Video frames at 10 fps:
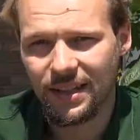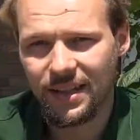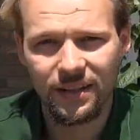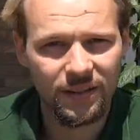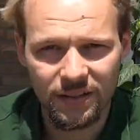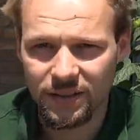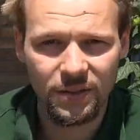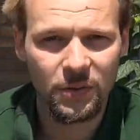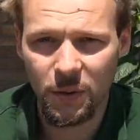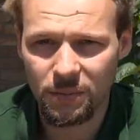other
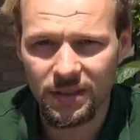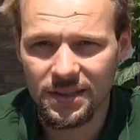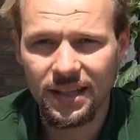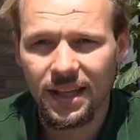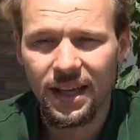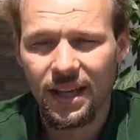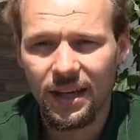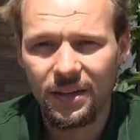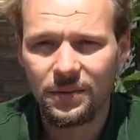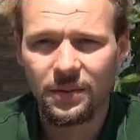debris
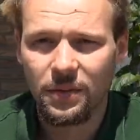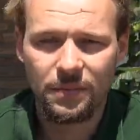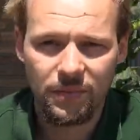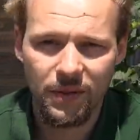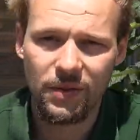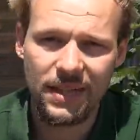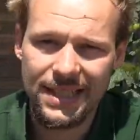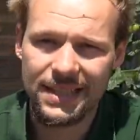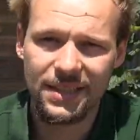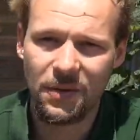connected